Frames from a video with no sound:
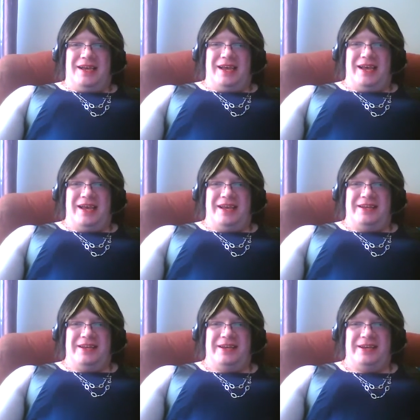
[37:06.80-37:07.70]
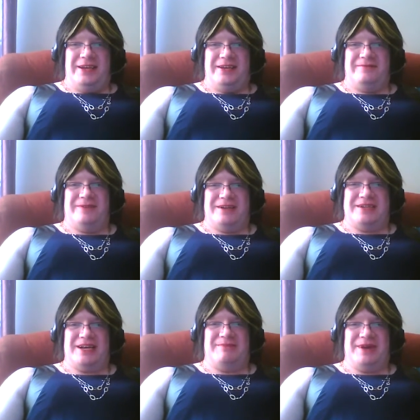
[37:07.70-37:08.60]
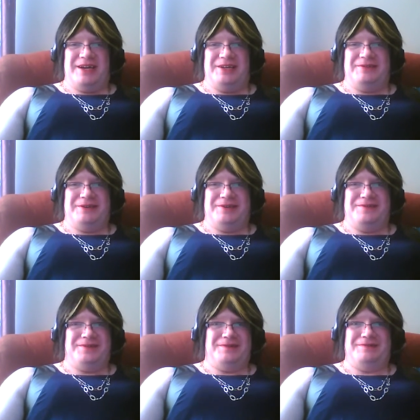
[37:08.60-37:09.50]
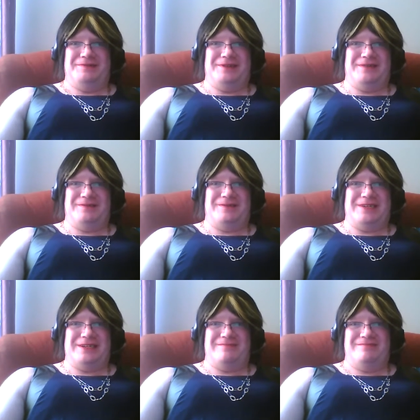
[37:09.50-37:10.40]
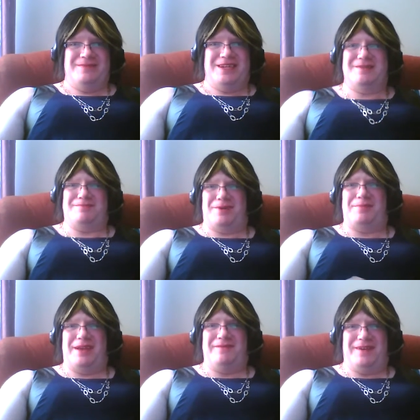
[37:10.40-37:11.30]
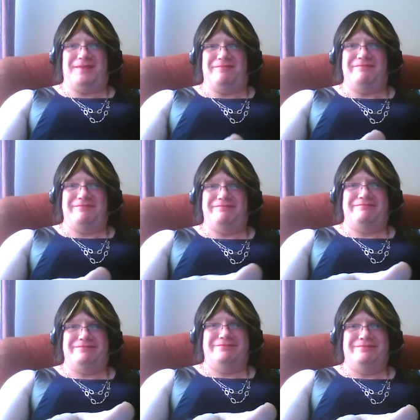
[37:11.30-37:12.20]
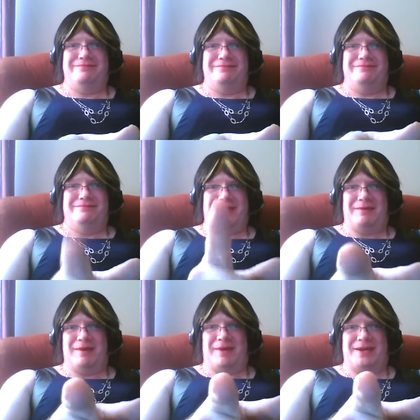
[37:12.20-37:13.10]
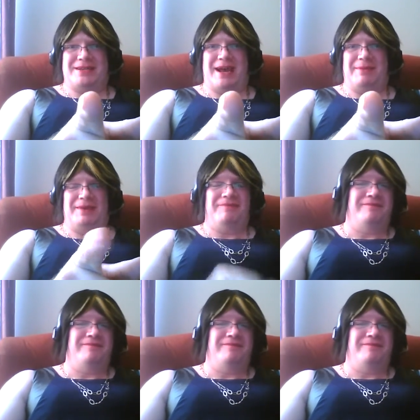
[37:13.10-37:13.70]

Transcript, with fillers: and you want to stop by U-Haul for whatever reason, get propane filled. Make my boss happy.